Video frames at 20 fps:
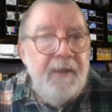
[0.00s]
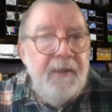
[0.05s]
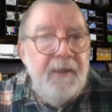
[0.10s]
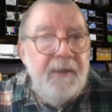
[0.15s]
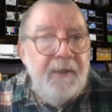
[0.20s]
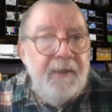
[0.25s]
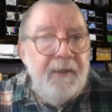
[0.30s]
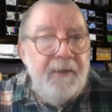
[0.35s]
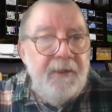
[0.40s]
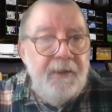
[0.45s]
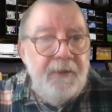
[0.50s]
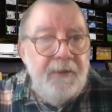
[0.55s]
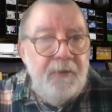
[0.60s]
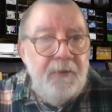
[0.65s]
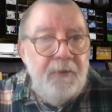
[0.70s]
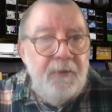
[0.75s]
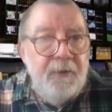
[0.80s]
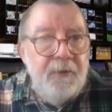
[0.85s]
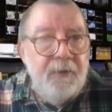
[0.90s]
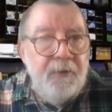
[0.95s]
To
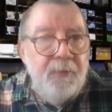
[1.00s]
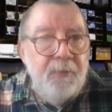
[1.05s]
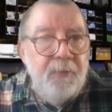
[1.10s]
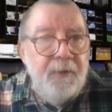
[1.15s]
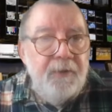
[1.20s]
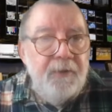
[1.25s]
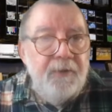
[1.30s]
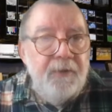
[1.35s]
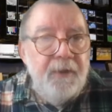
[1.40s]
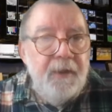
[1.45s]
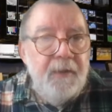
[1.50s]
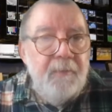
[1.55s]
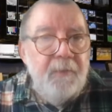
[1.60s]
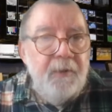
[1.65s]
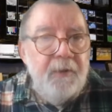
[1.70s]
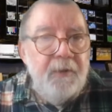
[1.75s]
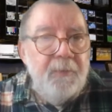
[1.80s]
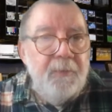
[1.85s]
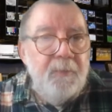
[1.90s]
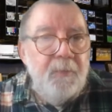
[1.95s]
continue this one, there's not
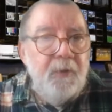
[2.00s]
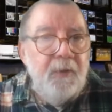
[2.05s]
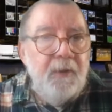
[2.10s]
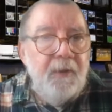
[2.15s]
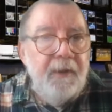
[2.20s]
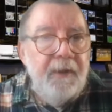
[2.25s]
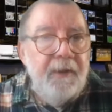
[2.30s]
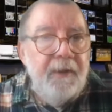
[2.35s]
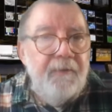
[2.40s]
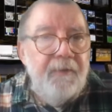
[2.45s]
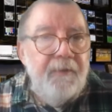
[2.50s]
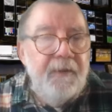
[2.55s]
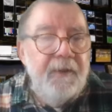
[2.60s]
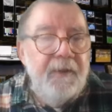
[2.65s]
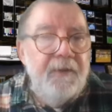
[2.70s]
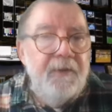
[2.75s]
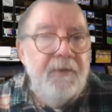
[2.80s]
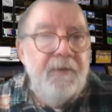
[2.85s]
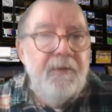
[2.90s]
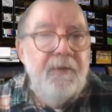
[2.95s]
much more left, and
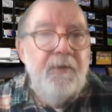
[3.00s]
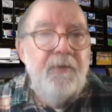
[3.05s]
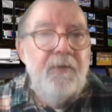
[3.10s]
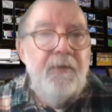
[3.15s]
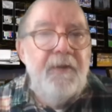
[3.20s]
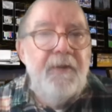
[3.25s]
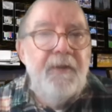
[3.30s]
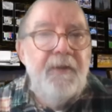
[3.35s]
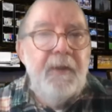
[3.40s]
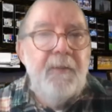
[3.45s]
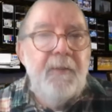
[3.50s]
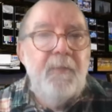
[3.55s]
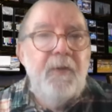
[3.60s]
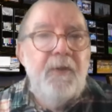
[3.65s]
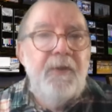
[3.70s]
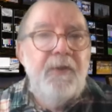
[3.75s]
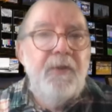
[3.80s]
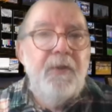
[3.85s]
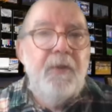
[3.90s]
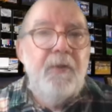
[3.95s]
this is the only thing I'm
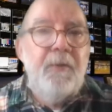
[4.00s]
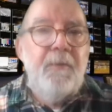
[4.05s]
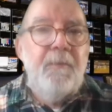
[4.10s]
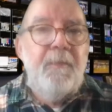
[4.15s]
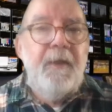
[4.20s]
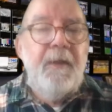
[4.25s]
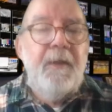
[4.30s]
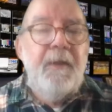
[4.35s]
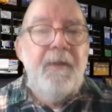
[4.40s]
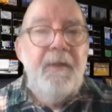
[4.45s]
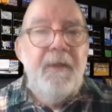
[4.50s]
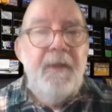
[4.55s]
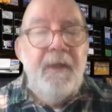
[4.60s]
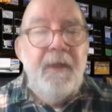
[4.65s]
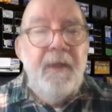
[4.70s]
going to talk about.